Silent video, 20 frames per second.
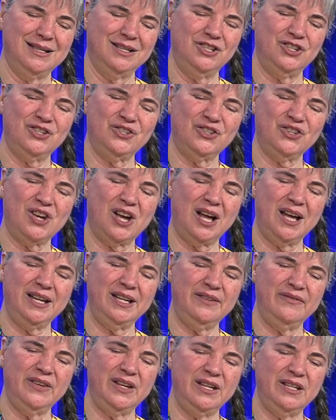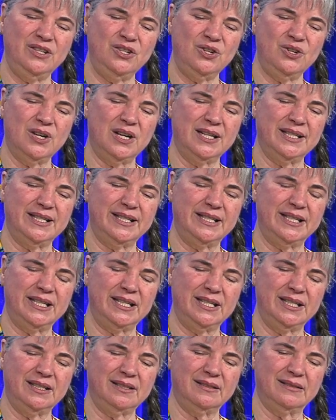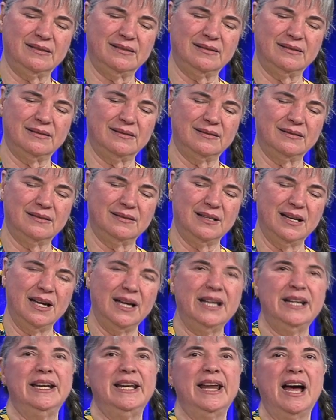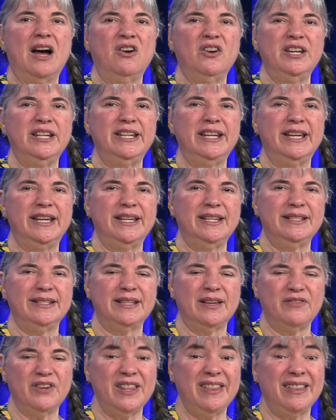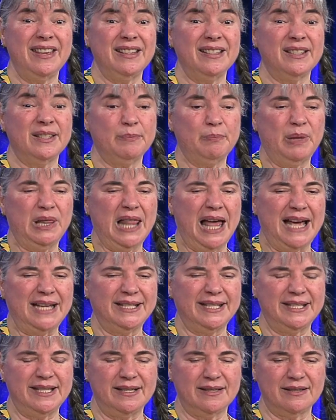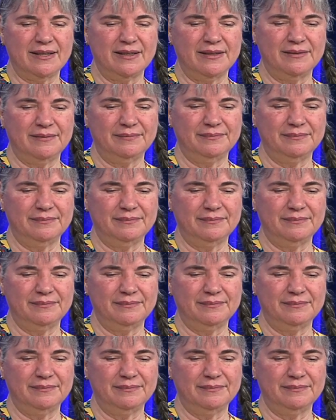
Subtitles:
Just kind of interesting. Nowadays, everything's plastic.